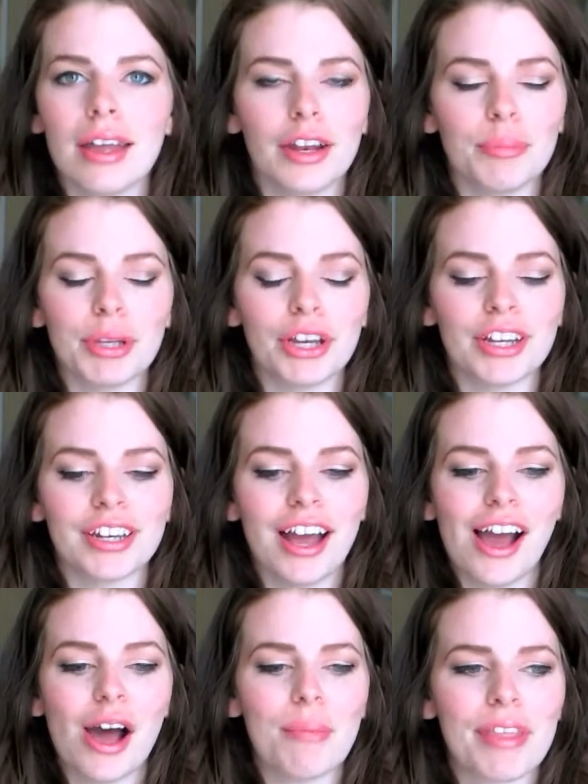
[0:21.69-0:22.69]
it'll be good.
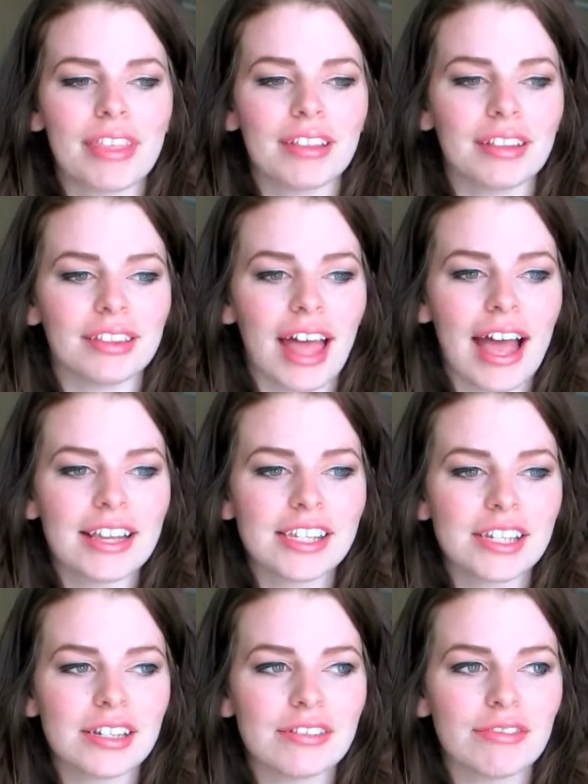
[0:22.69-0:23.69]
I think the
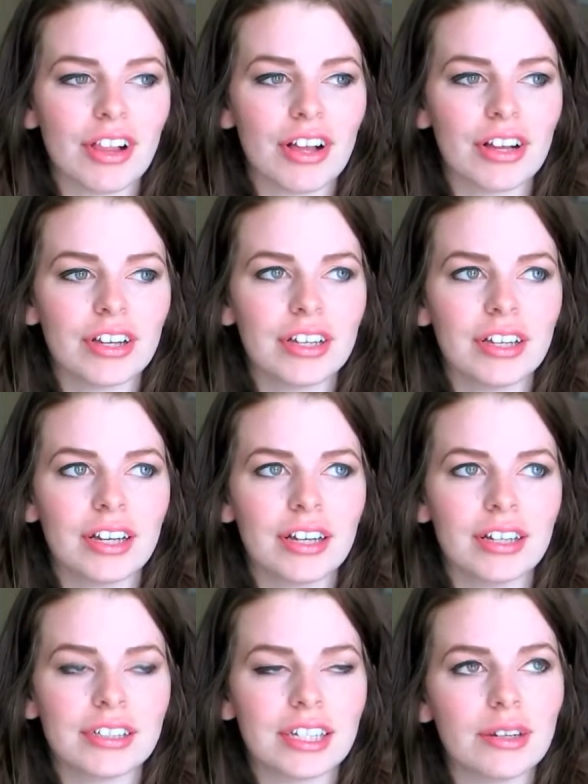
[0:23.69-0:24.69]
last vlog,
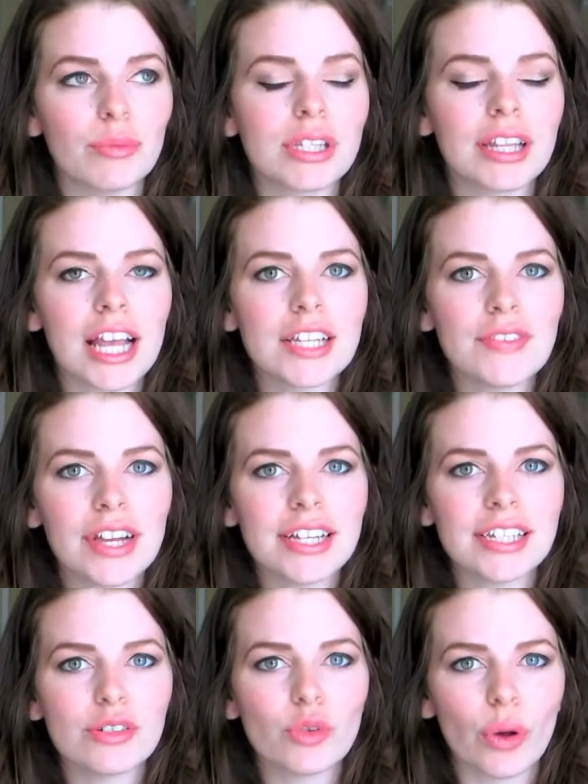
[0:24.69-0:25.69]
was the last vlog
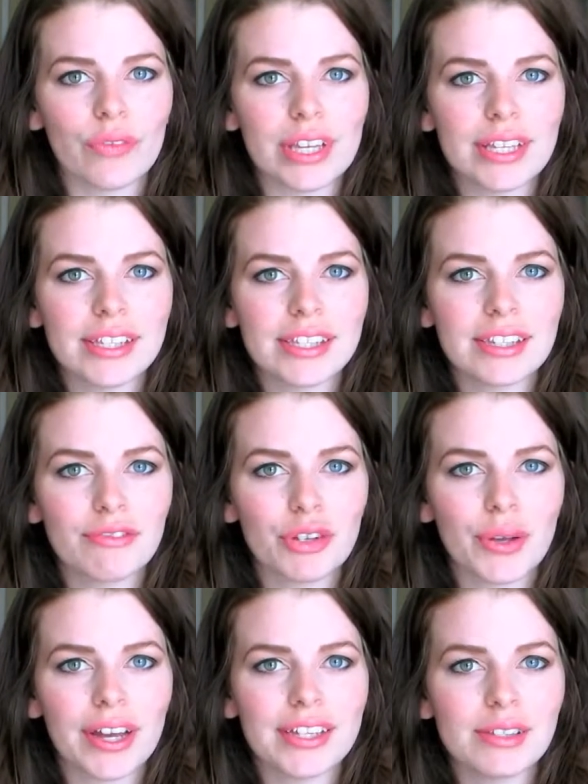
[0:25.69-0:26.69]
I did 12 weeks for
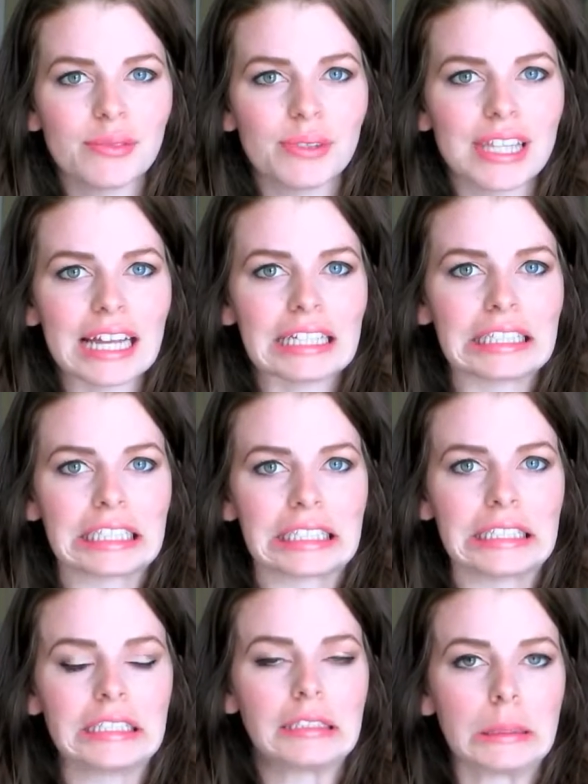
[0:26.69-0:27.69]
you guys? Was that
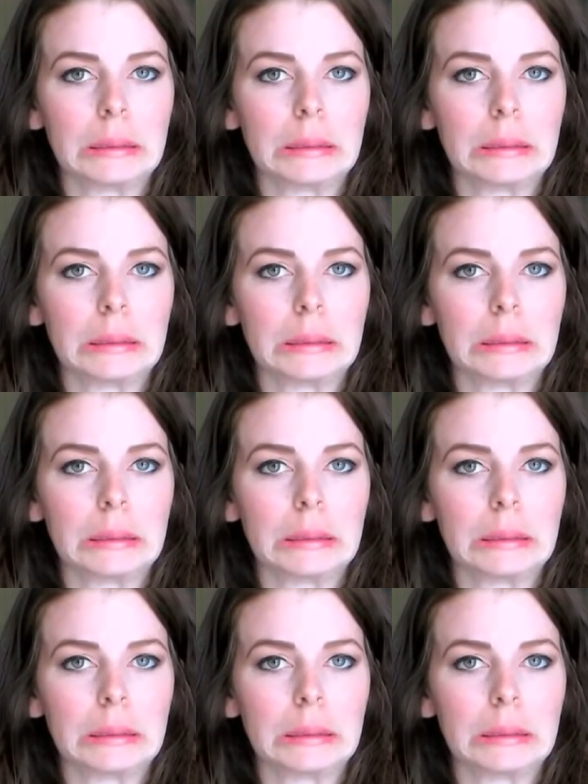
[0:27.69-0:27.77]
it?